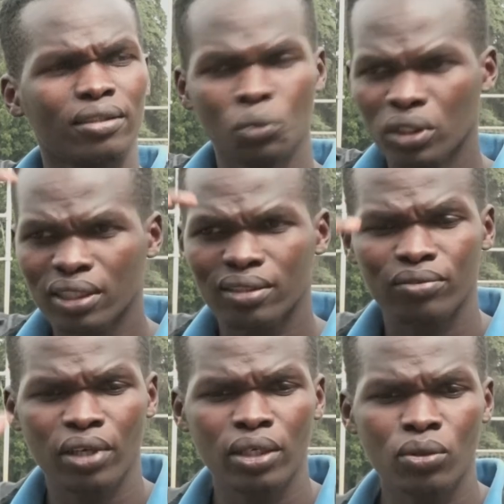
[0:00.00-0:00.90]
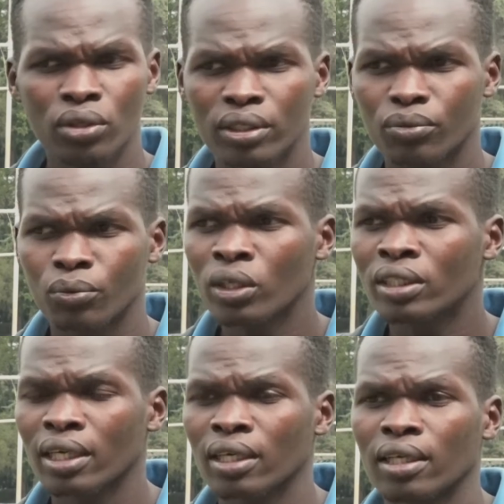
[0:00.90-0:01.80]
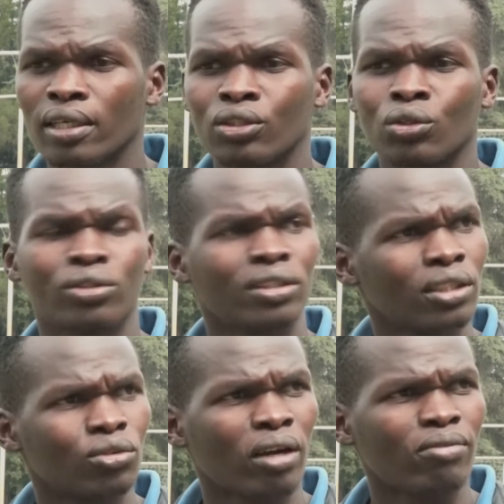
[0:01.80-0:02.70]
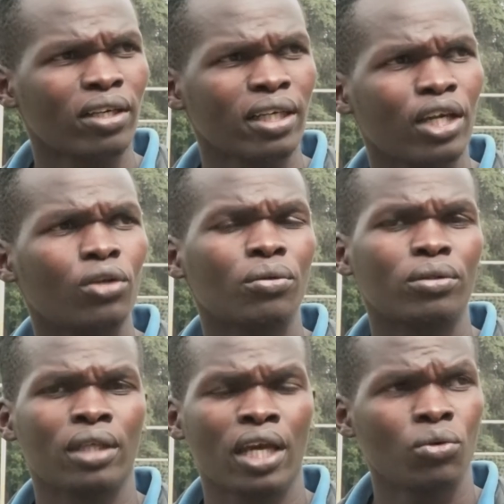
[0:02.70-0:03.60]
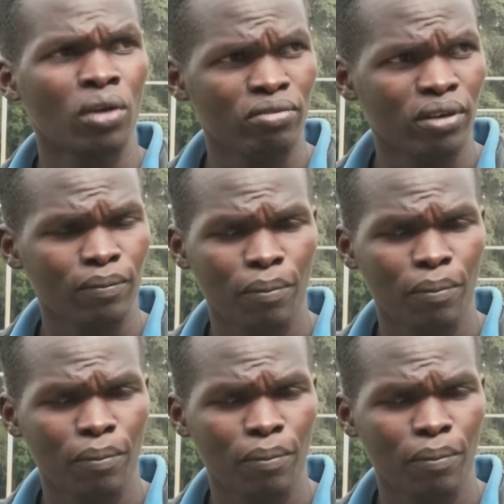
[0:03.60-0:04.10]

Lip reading: which is very good, which ndio sisi tunafanya na UEFA.